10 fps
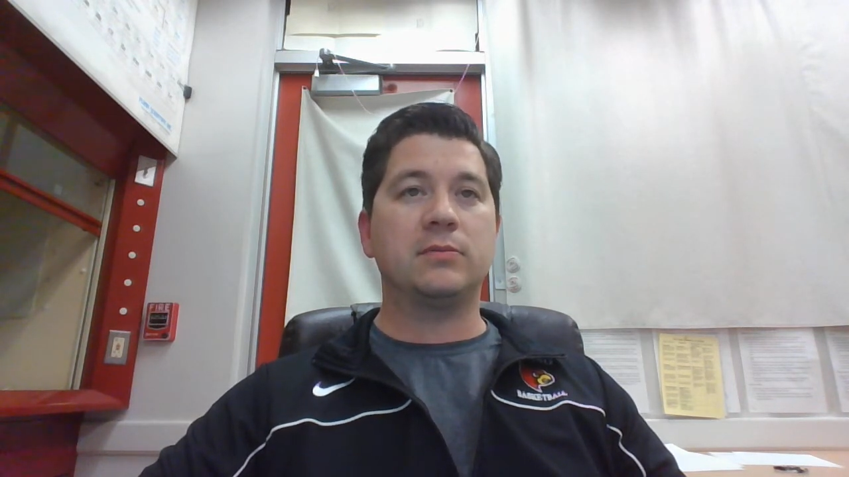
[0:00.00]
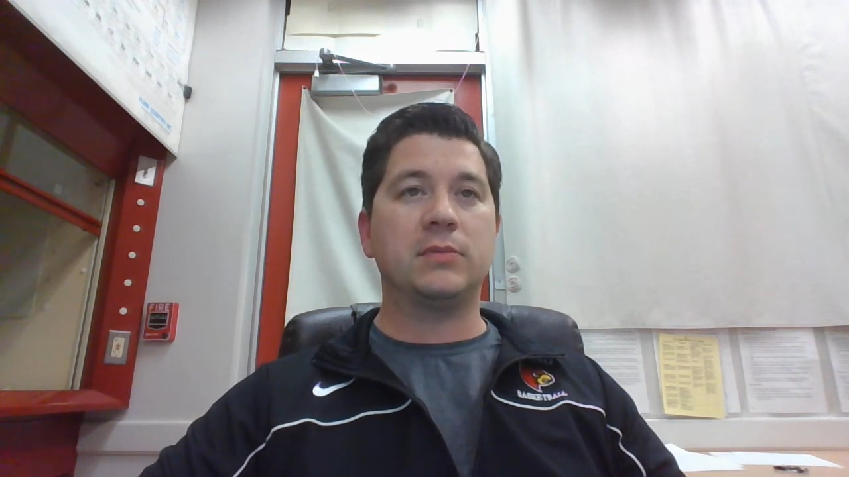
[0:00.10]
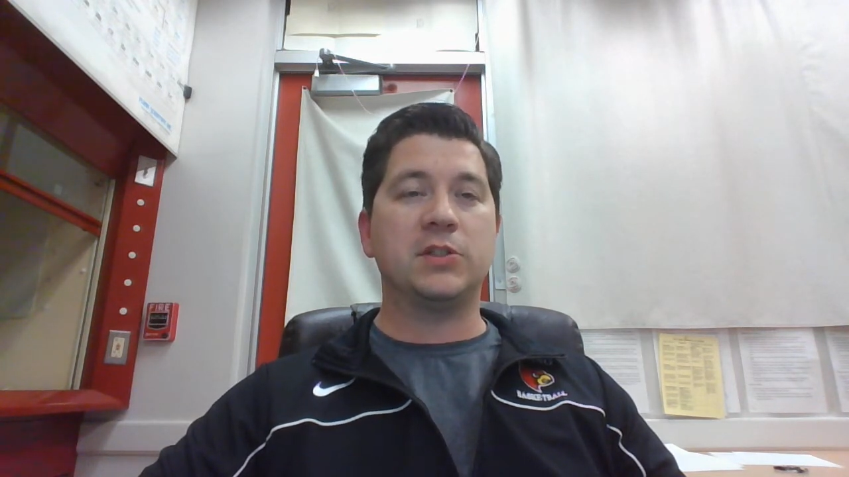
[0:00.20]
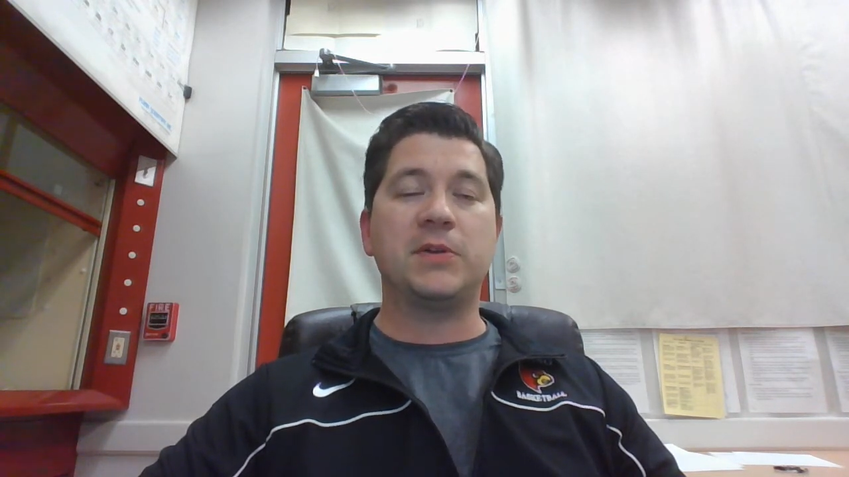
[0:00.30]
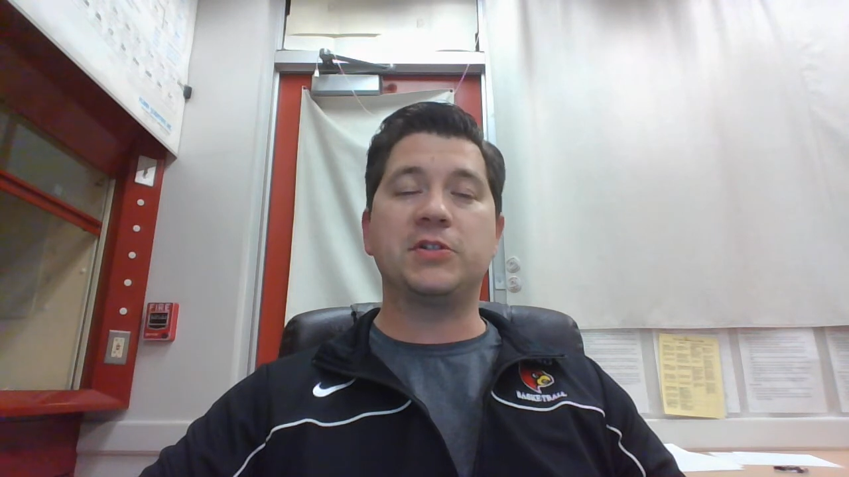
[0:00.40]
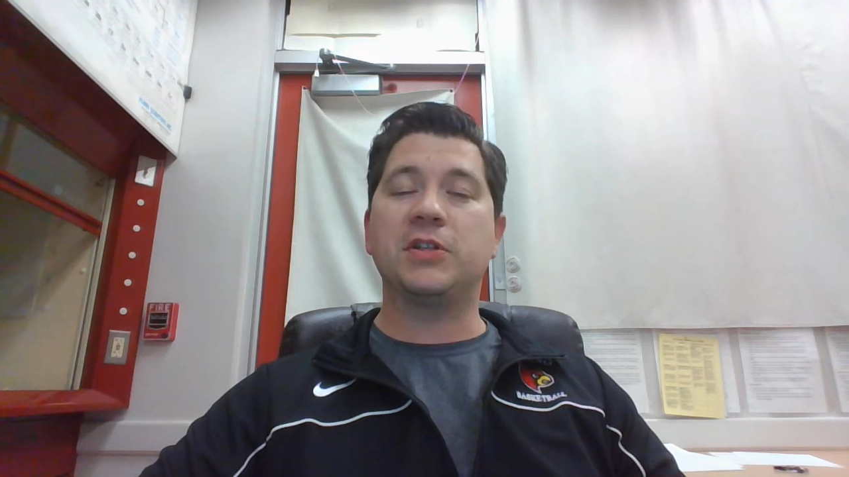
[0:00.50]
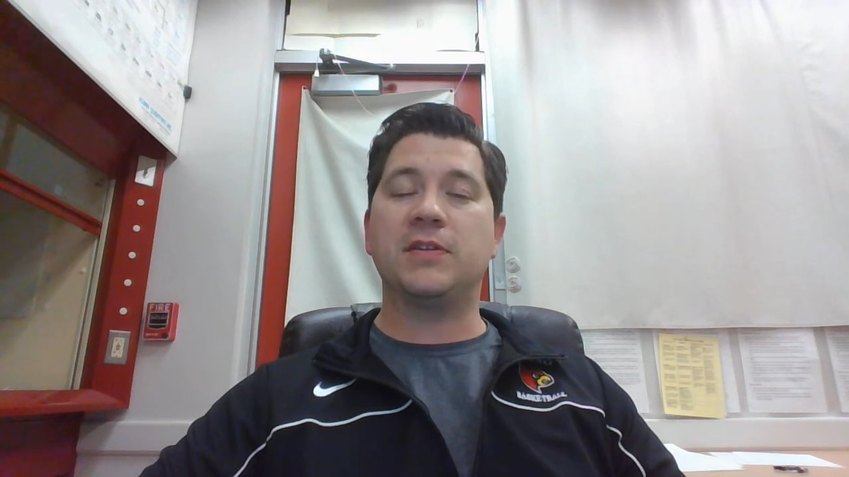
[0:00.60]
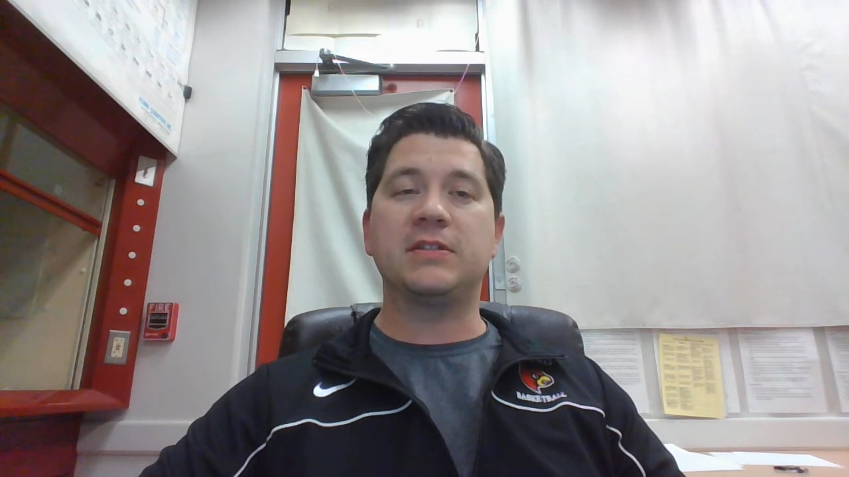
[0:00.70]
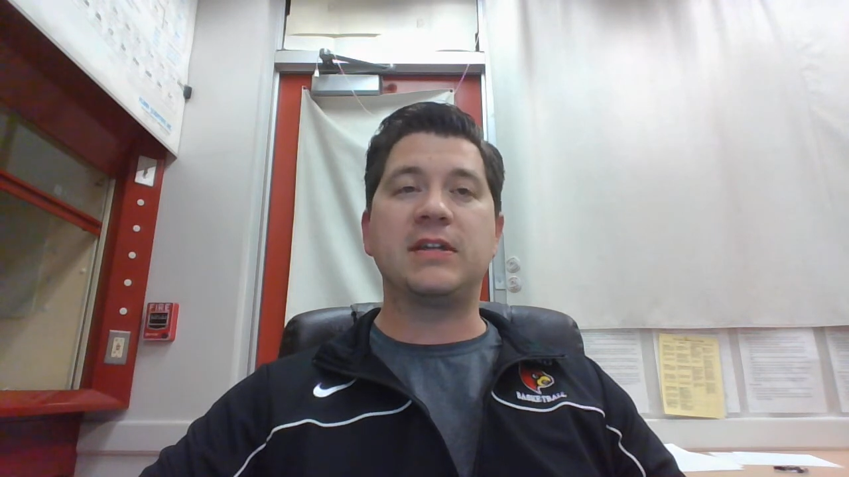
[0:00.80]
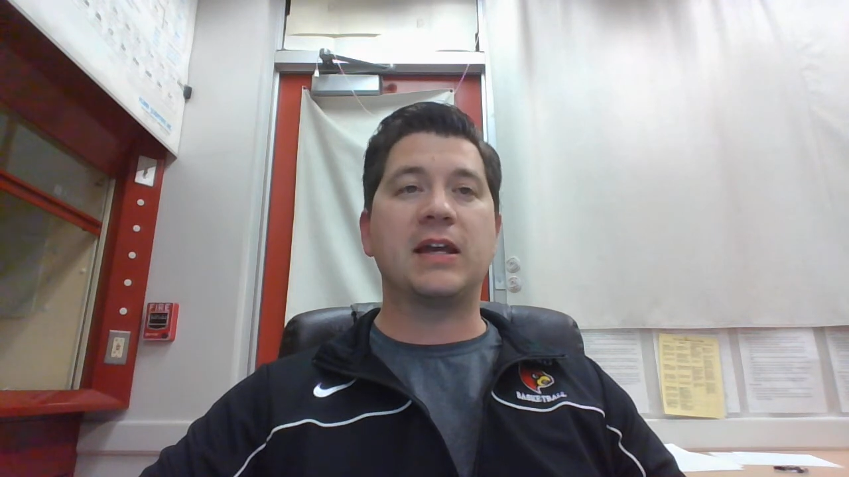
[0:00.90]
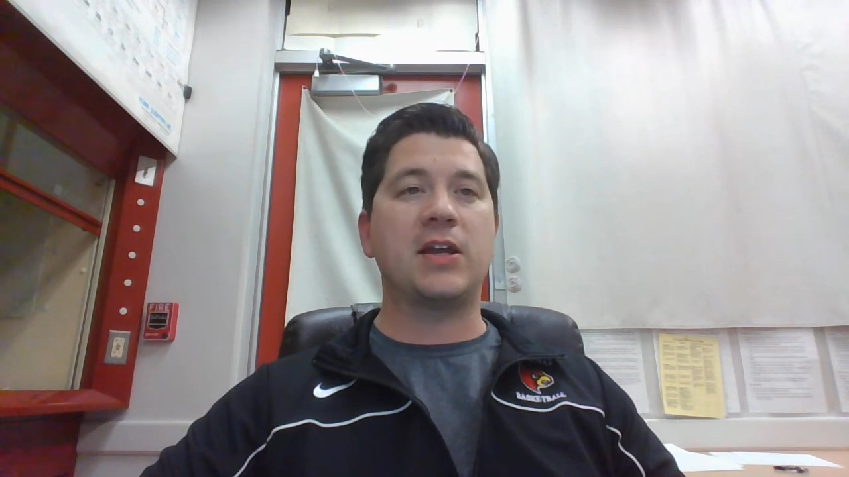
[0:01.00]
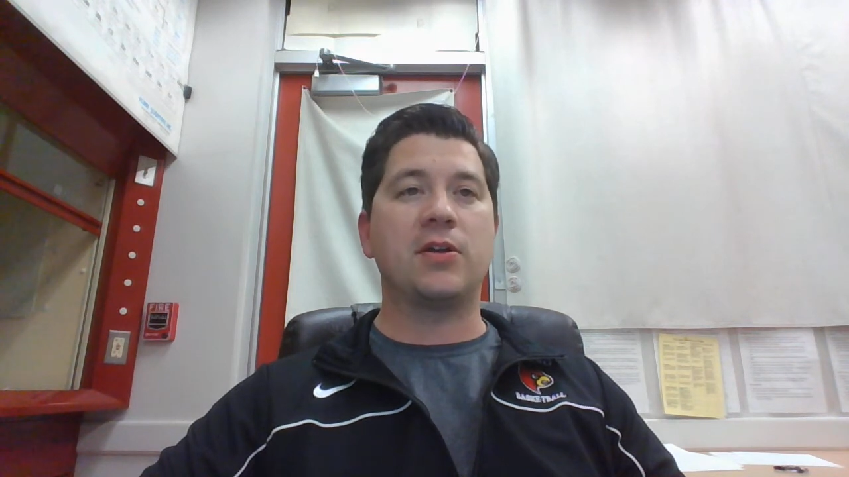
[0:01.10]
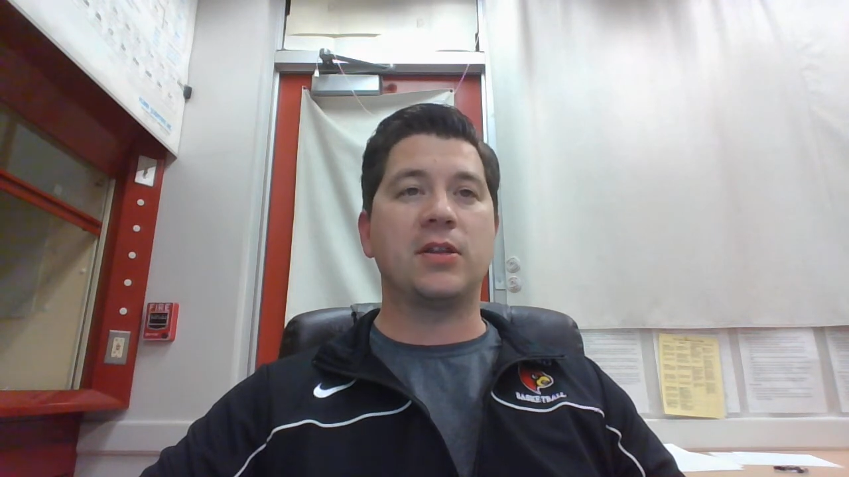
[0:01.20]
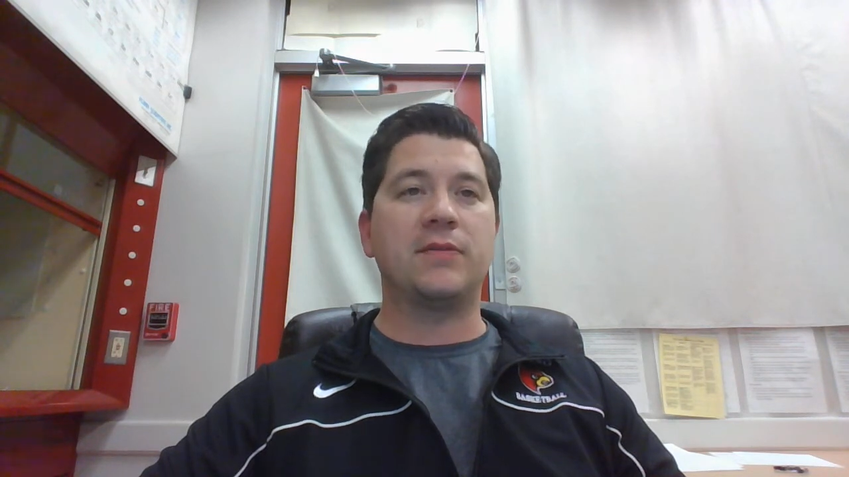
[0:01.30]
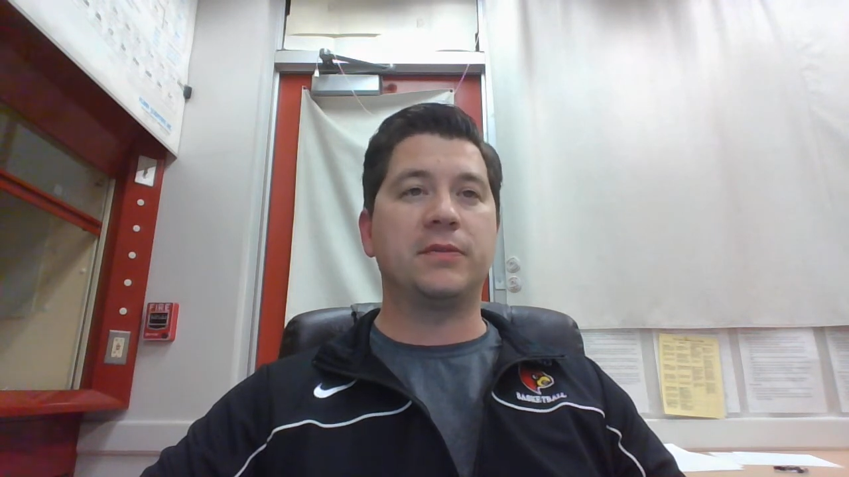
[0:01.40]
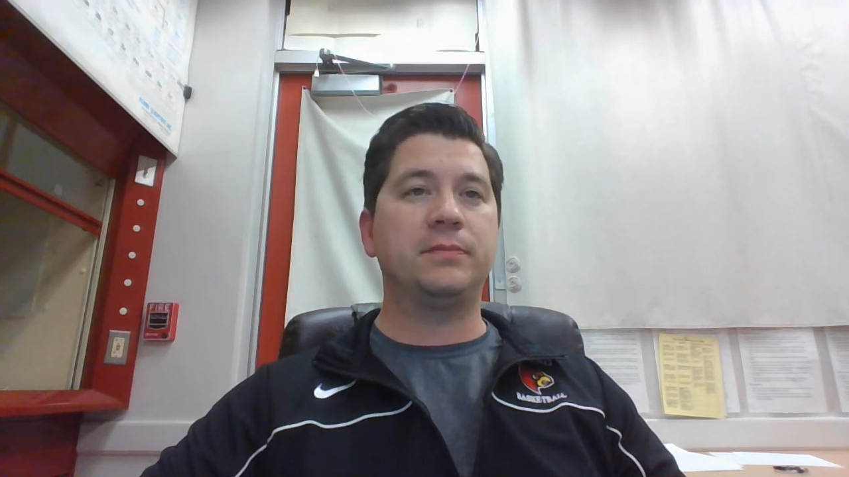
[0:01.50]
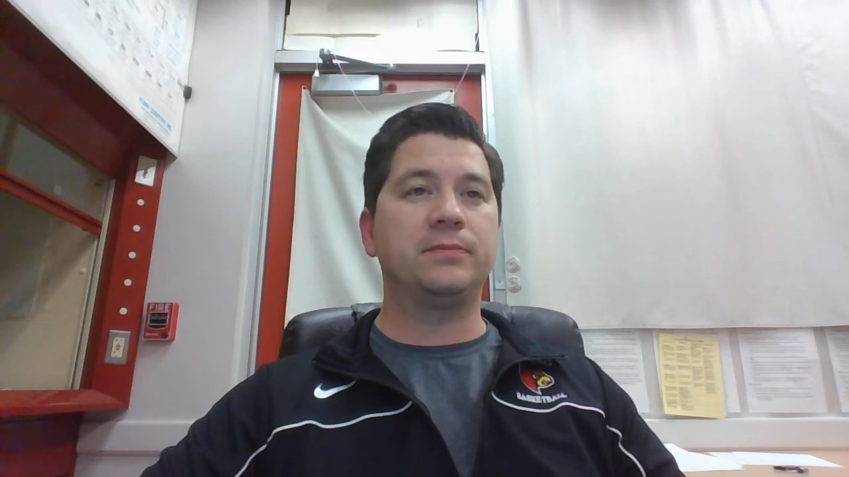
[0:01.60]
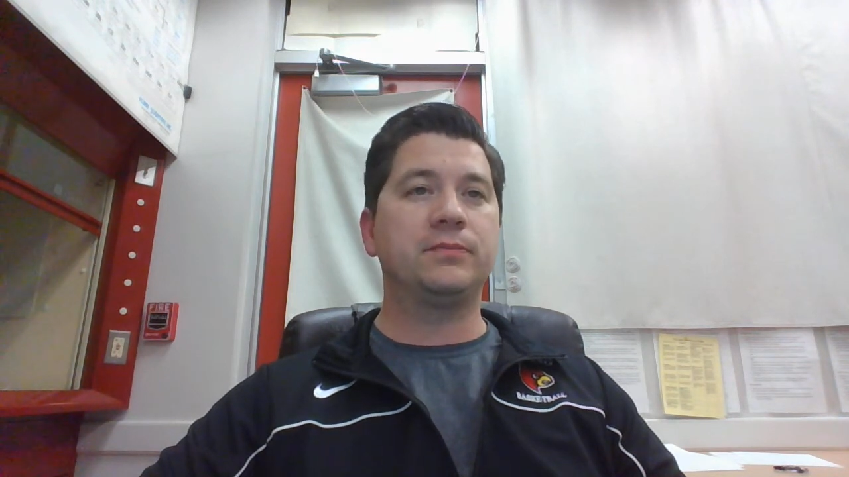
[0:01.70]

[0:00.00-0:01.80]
especially in the secondary level.